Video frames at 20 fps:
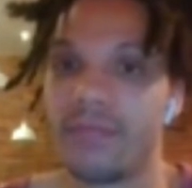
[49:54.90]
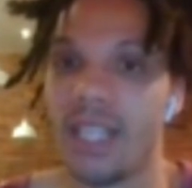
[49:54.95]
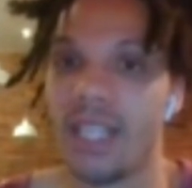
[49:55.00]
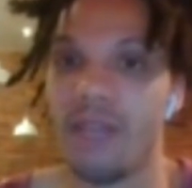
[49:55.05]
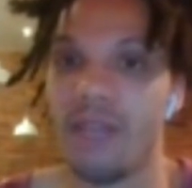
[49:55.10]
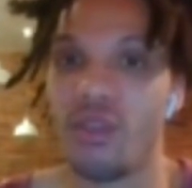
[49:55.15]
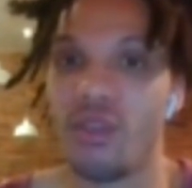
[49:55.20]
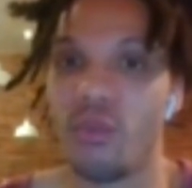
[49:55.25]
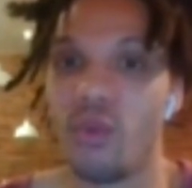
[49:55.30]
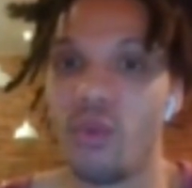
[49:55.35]

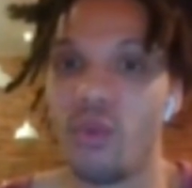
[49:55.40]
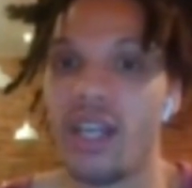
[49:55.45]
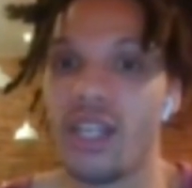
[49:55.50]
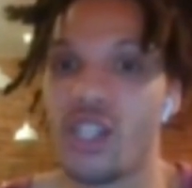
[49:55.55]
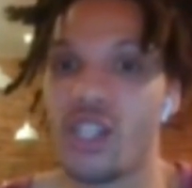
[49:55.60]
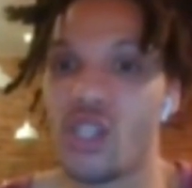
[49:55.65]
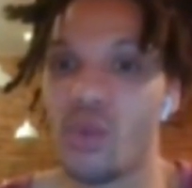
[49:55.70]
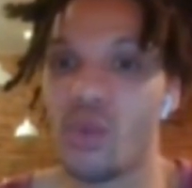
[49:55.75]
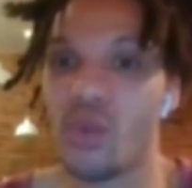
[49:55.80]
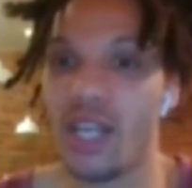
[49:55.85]
if the rook
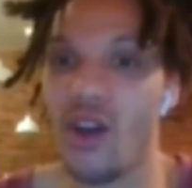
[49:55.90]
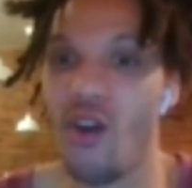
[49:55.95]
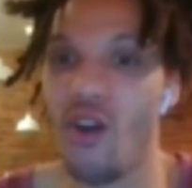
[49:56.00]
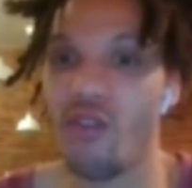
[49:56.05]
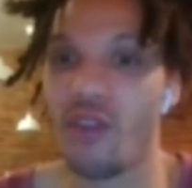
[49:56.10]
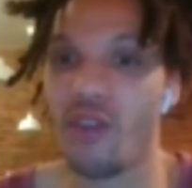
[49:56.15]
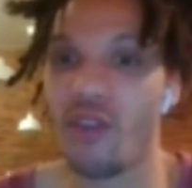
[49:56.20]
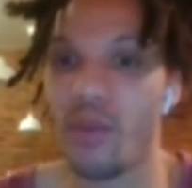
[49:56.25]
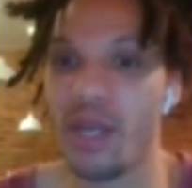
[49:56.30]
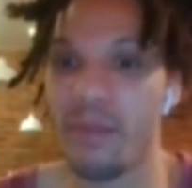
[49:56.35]
could swing
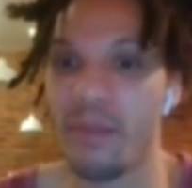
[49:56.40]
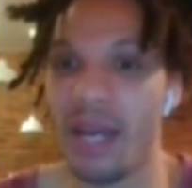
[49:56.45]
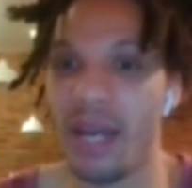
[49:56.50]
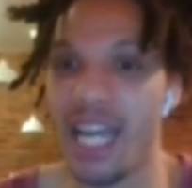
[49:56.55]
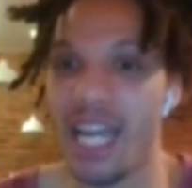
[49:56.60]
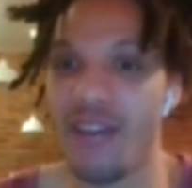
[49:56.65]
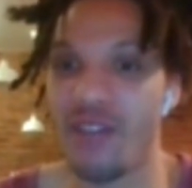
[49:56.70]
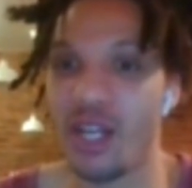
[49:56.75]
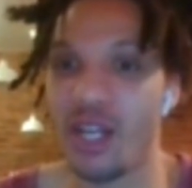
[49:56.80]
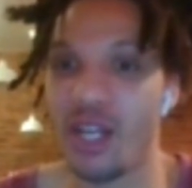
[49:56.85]
over, we might
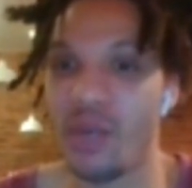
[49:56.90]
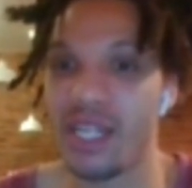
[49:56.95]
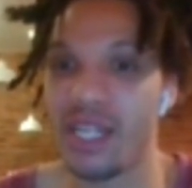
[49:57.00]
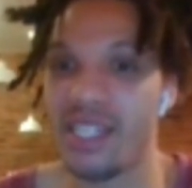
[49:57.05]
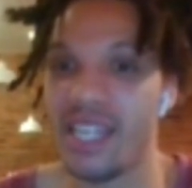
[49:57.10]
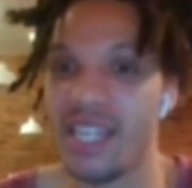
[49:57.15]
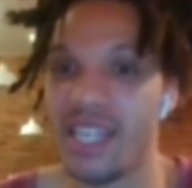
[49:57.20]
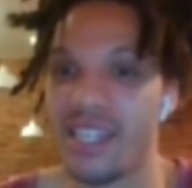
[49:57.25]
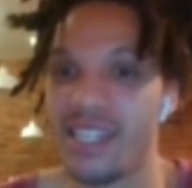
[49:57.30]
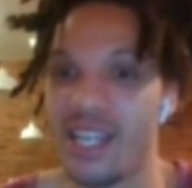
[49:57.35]
have a queen
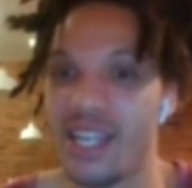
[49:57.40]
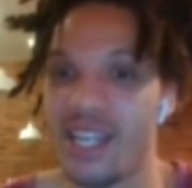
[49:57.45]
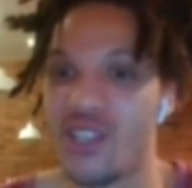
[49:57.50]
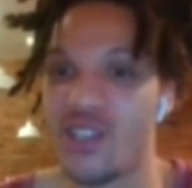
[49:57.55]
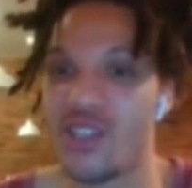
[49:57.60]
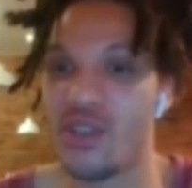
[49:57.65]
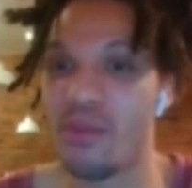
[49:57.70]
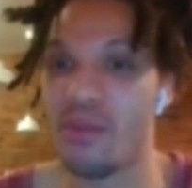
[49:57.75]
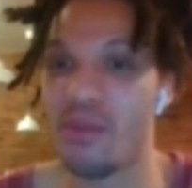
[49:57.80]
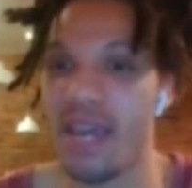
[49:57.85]
takes
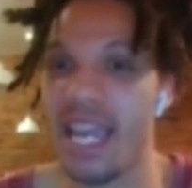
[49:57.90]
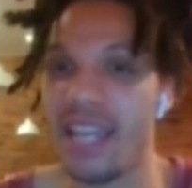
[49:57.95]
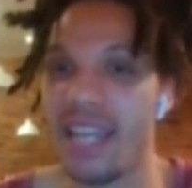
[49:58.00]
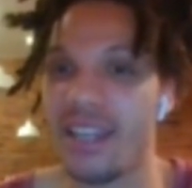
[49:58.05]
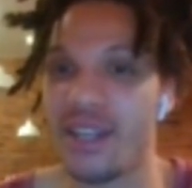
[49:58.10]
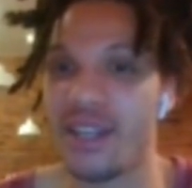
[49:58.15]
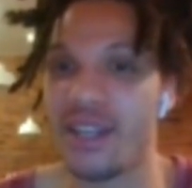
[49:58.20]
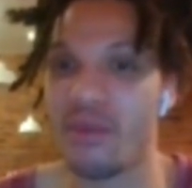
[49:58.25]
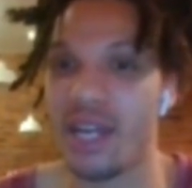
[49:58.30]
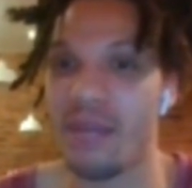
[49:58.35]
h2 mate,
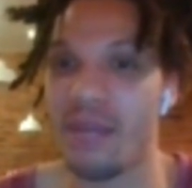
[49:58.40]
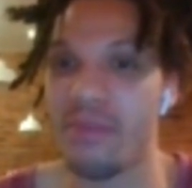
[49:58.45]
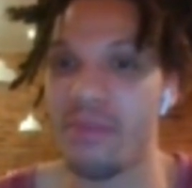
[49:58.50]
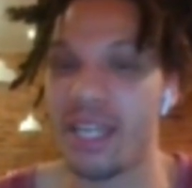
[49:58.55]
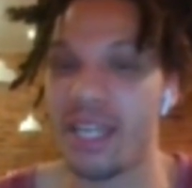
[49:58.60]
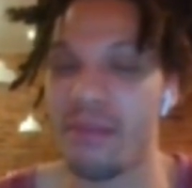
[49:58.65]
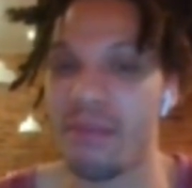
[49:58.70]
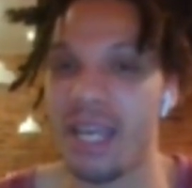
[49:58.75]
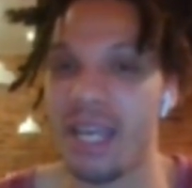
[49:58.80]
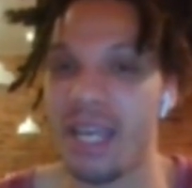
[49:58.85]
an
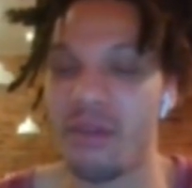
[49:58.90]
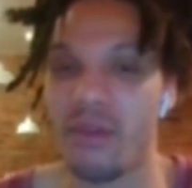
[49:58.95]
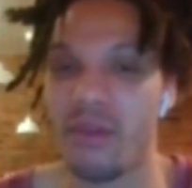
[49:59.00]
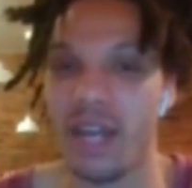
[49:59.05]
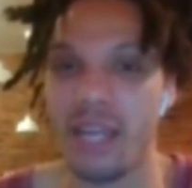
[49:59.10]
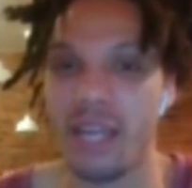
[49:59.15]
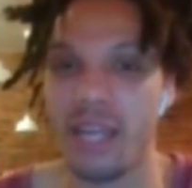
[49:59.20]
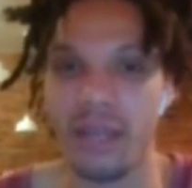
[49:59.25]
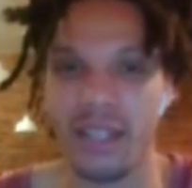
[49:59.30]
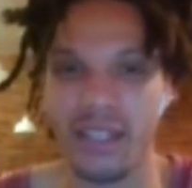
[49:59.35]
Arabian mate,
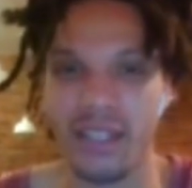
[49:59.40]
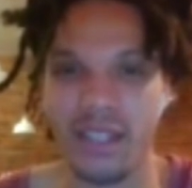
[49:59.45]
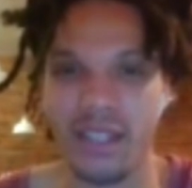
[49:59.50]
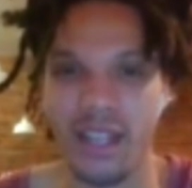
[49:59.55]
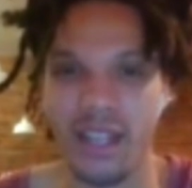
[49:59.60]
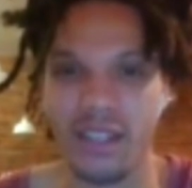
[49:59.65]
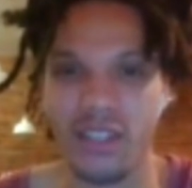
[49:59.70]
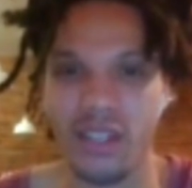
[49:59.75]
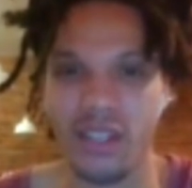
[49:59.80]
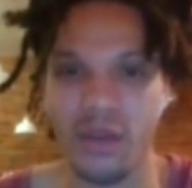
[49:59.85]
right? But it's
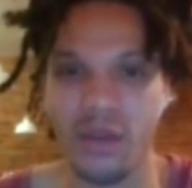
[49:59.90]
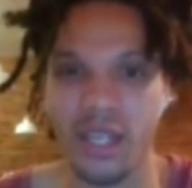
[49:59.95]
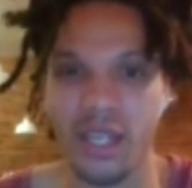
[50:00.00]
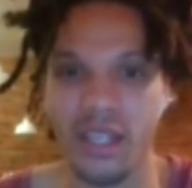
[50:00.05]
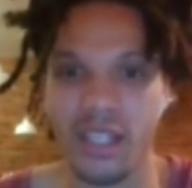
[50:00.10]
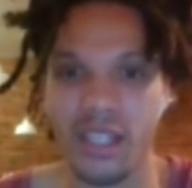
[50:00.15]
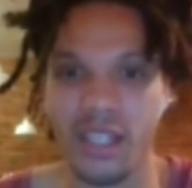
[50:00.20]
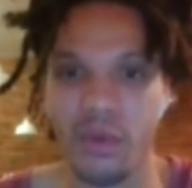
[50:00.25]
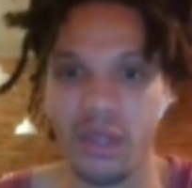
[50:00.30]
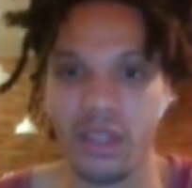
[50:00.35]
not so
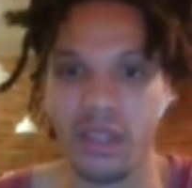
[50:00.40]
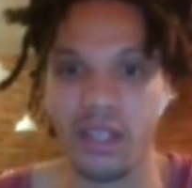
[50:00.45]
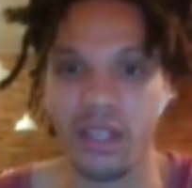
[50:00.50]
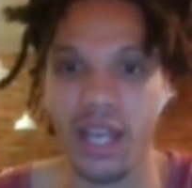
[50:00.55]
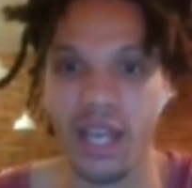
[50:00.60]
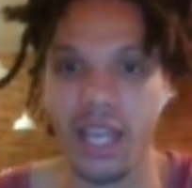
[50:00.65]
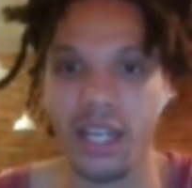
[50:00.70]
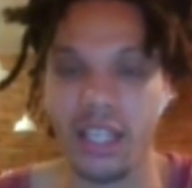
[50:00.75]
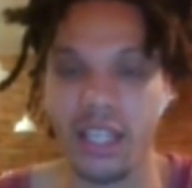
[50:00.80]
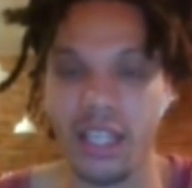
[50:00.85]
easy with the
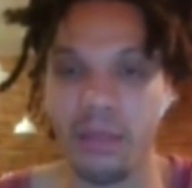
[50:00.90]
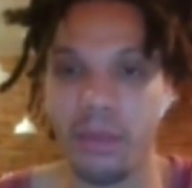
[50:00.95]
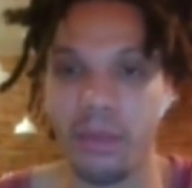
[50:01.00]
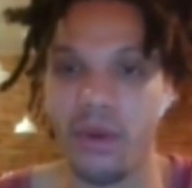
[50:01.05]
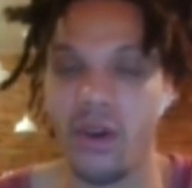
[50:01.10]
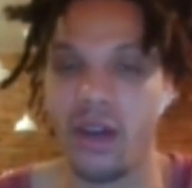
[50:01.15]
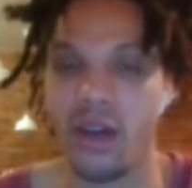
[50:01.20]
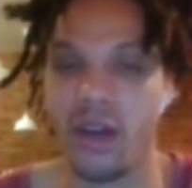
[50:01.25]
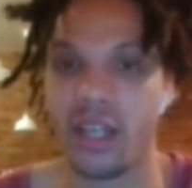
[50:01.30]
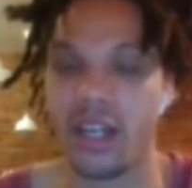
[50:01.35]
knight and the
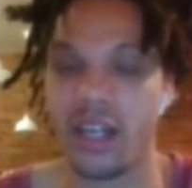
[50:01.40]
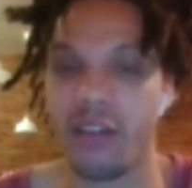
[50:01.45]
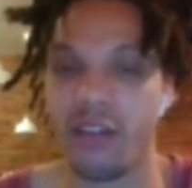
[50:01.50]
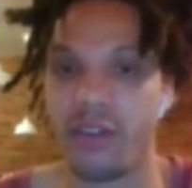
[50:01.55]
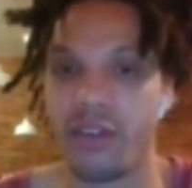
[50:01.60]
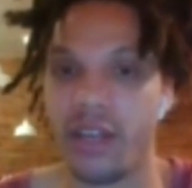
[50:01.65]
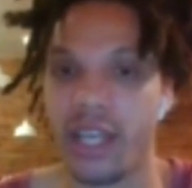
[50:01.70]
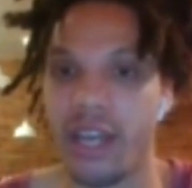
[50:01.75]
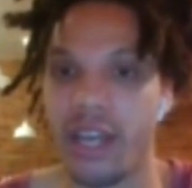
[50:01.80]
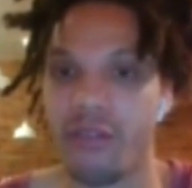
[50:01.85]
pawn
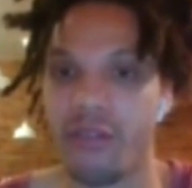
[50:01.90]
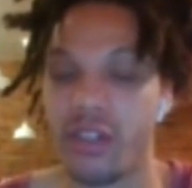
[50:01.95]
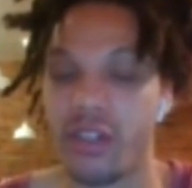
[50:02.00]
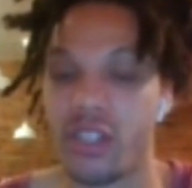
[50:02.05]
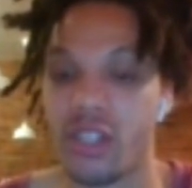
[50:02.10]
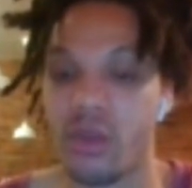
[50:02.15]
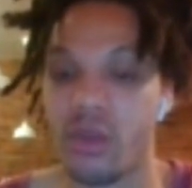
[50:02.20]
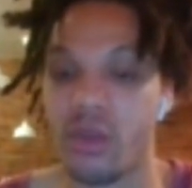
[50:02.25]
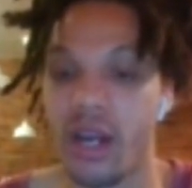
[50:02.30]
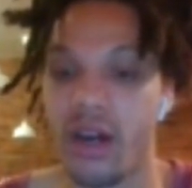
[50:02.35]
covering every
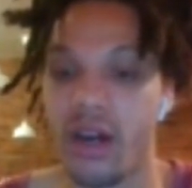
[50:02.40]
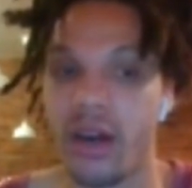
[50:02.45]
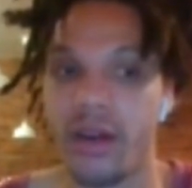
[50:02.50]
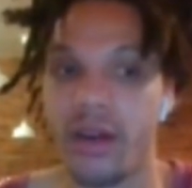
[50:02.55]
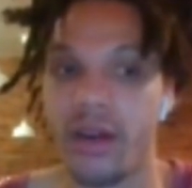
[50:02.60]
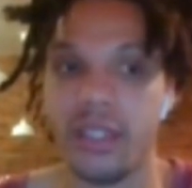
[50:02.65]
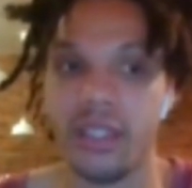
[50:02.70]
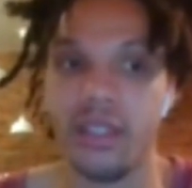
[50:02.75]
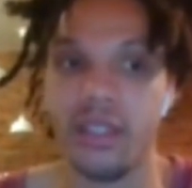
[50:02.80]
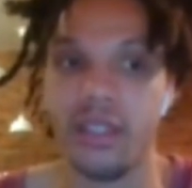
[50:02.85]
square.
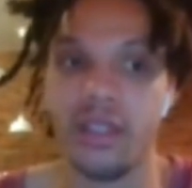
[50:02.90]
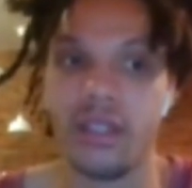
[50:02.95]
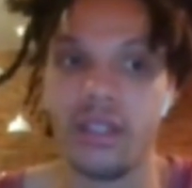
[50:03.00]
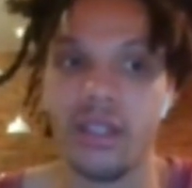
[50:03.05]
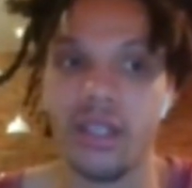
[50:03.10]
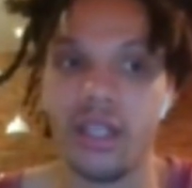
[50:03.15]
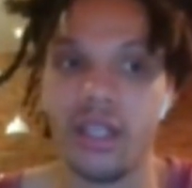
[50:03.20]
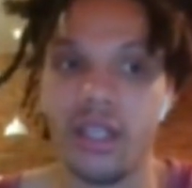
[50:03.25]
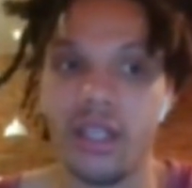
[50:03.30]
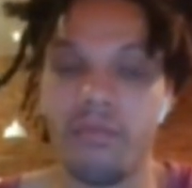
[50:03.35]

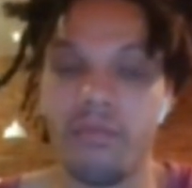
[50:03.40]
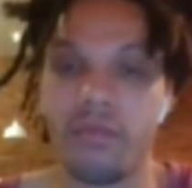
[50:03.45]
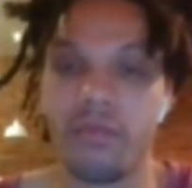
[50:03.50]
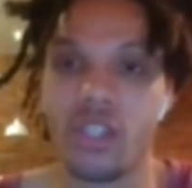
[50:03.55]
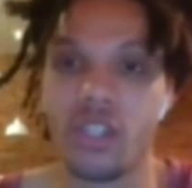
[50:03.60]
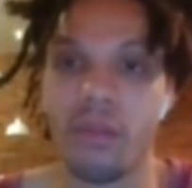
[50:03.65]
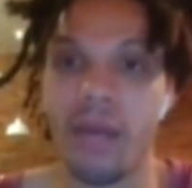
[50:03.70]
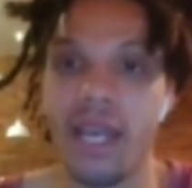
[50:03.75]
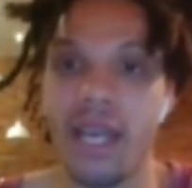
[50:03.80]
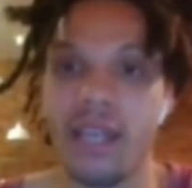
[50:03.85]

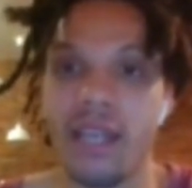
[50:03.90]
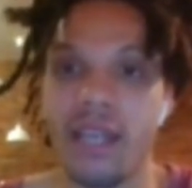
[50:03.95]
So